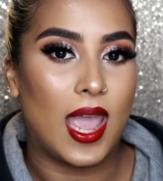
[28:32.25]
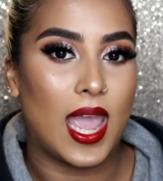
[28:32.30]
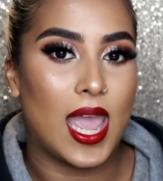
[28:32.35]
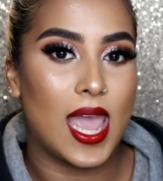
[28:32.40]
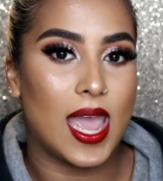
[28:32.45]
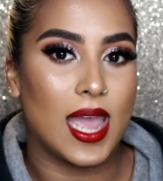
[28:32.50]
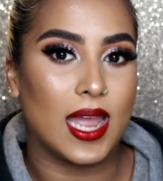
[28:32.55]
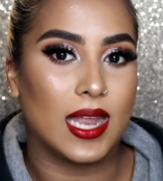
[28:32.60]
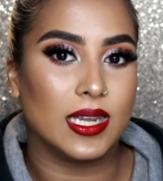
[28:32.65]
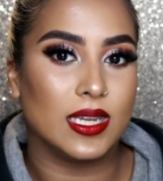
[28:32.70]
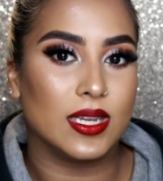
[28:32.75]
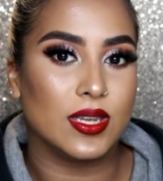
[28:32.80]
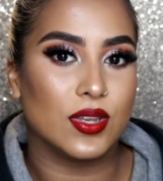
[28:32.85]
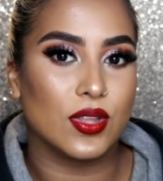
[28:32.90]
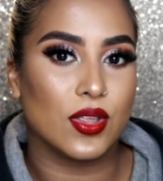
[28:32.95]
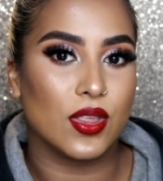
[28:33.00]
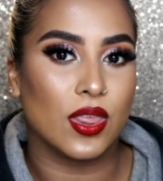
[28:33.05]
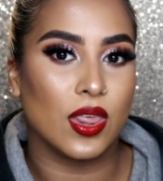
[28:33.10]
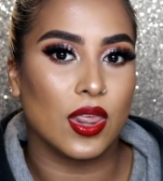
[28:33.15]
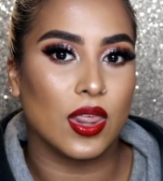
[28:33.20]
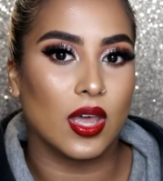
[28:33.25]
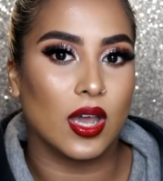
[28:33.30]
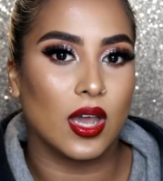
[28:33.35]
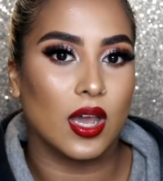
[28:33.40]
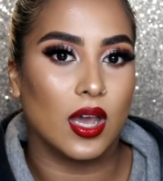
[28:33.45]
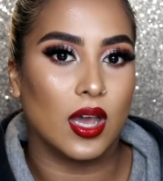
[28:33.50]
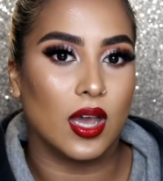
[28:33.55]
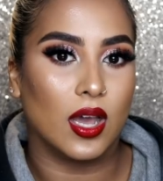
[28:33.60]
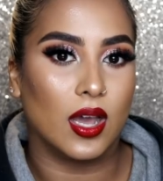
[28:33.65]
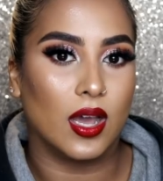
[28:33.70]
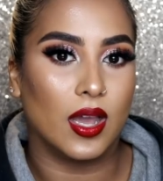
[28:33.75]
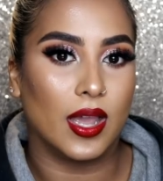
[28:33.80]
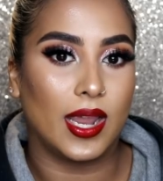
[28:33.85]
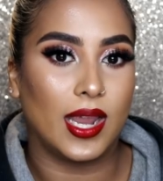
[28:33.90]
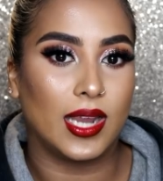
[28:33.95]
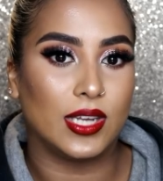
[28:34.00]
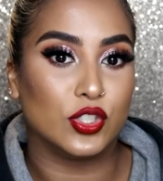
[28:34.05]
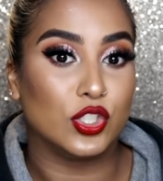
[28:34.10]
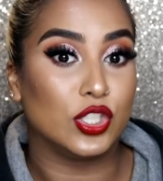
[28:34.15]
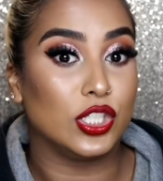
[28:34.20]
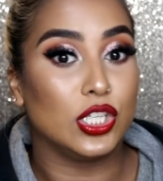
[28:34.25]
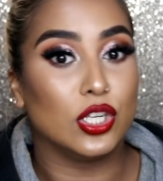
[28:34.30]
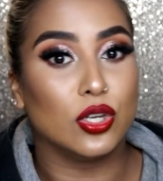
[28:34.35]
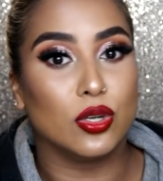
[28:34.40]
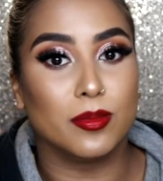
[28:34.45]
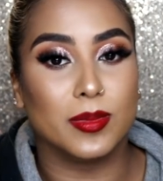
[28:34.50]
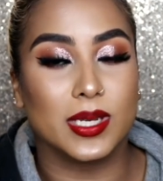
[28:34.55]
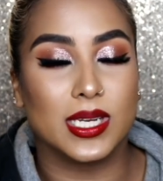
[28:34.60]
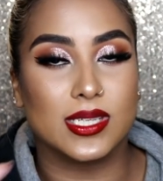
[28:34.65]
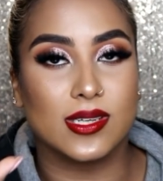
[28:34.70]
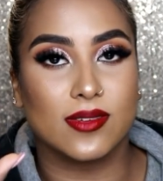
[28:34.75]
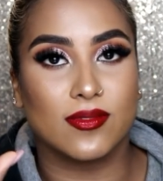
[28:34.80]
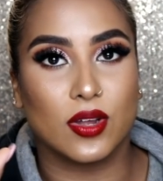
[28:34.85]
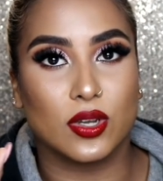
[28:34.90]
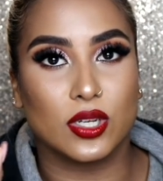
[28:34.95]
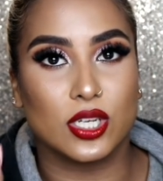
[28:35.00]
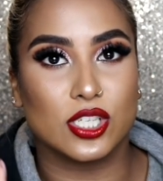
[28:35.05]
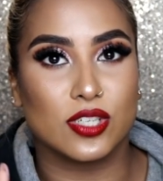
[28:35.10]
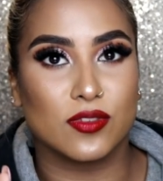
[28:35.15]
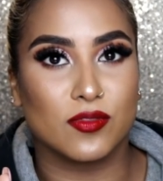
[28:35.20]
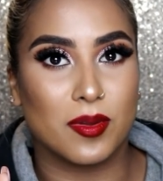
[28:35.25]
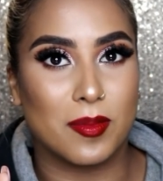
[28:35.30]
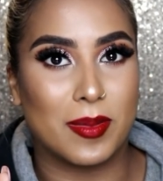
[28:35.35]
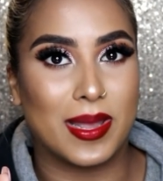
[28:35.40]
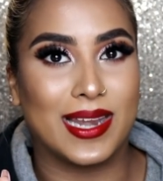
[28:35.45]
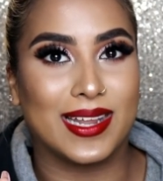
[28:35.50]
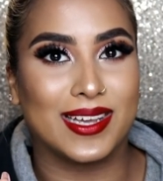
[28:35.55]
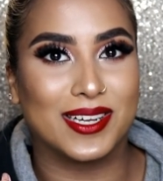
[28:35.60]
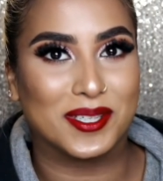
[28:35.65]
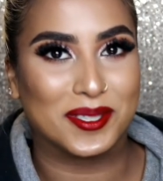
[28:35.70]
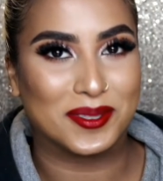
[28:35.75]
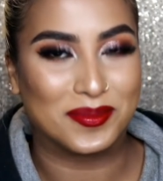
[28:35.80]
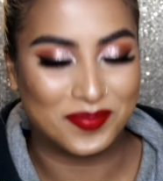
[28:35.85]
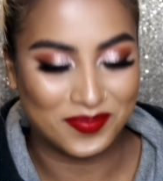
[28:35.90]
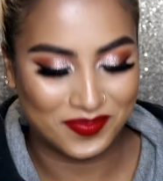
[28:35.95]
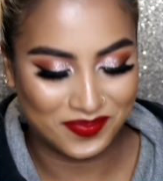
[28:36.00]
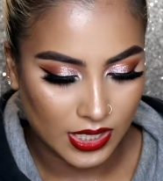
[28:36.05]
and the HD Illuminating Foundation from LA Girl.